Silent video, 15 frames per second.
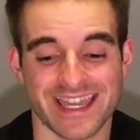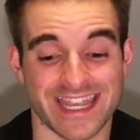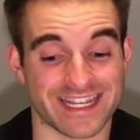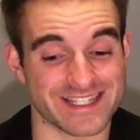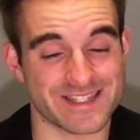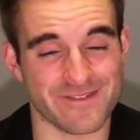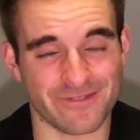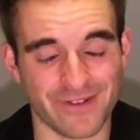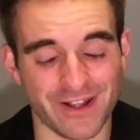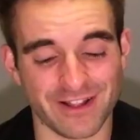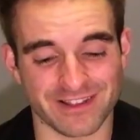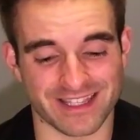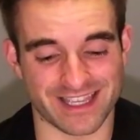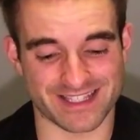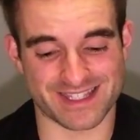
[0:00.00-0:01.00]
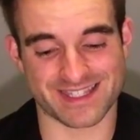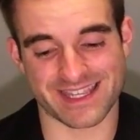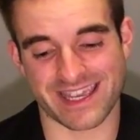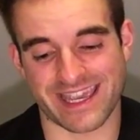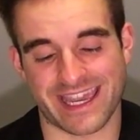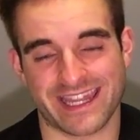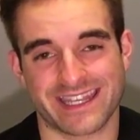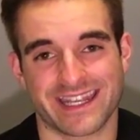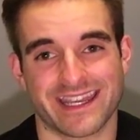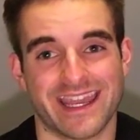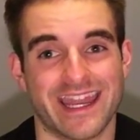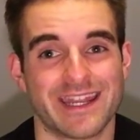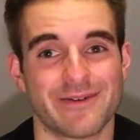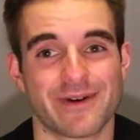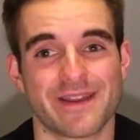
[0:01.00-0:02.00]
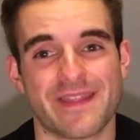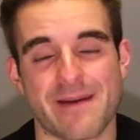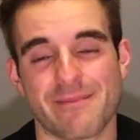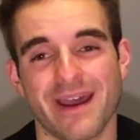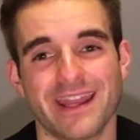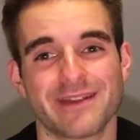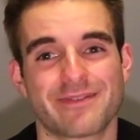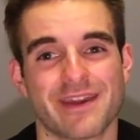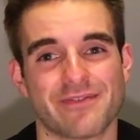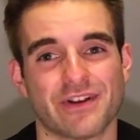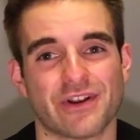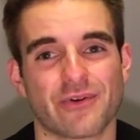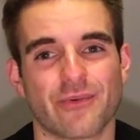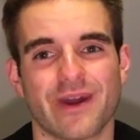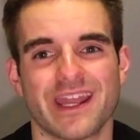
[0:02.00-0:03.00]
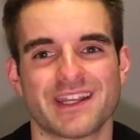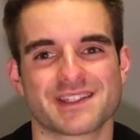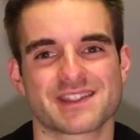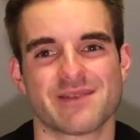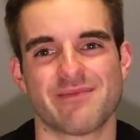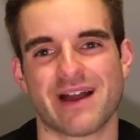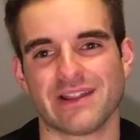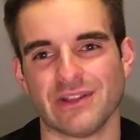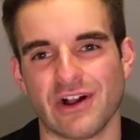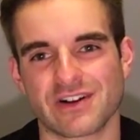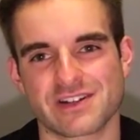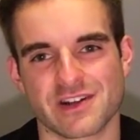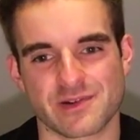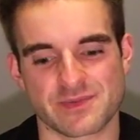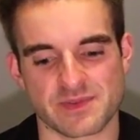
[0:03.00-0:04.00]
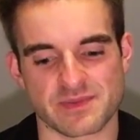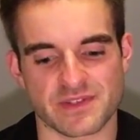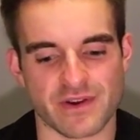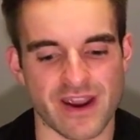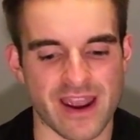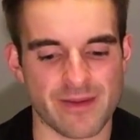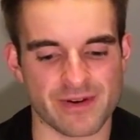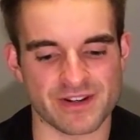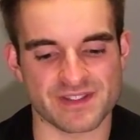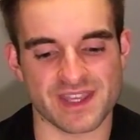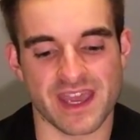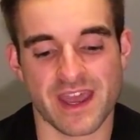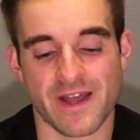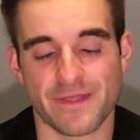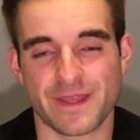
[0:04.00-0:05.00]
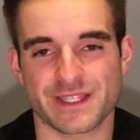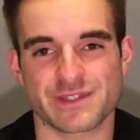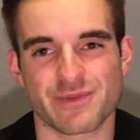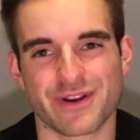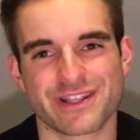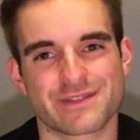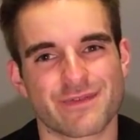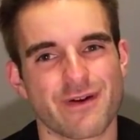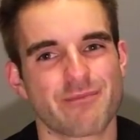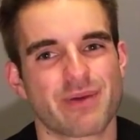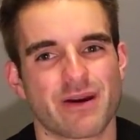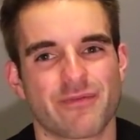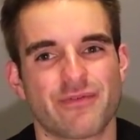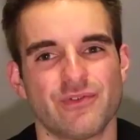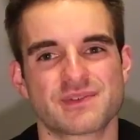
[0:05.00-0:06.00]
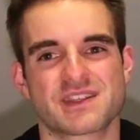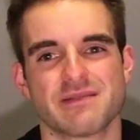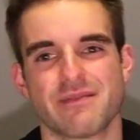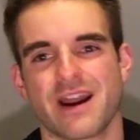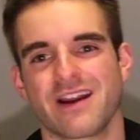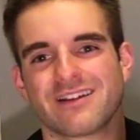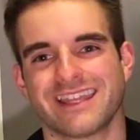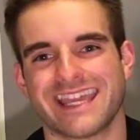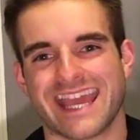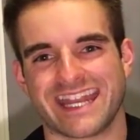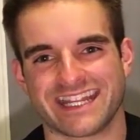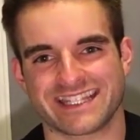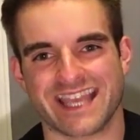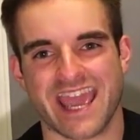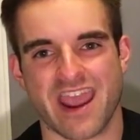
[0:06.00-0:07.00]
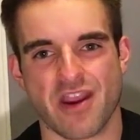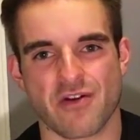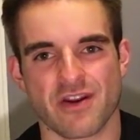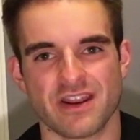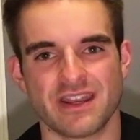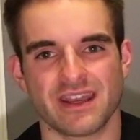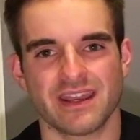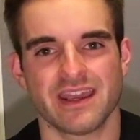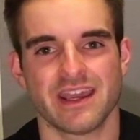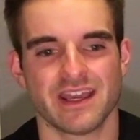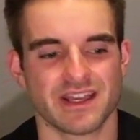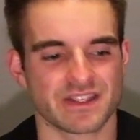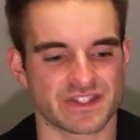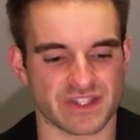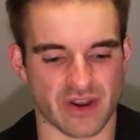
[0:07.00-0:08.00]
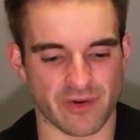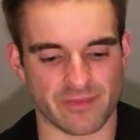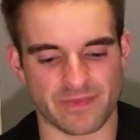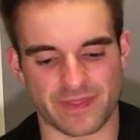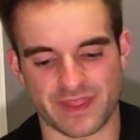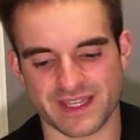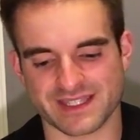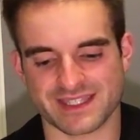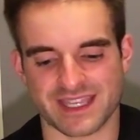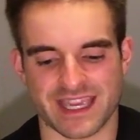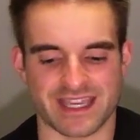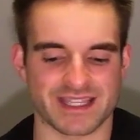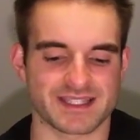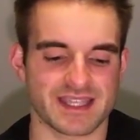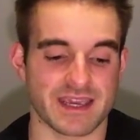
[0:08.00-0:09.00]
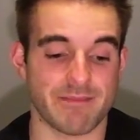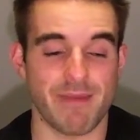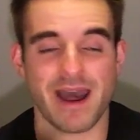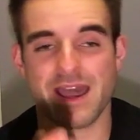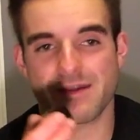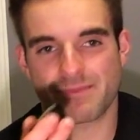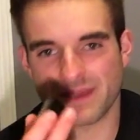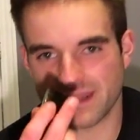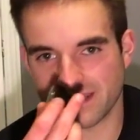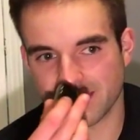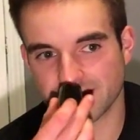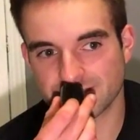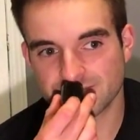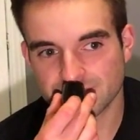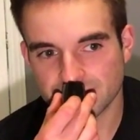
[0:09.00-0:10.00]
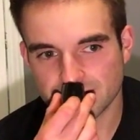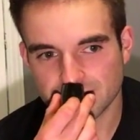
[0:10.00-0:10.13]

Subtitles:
It is the fall list. And anyway, that might have given it away to some of my long-term subscribers. This one is from Parfums de Marly and it's Herod. So this is, in my opinion,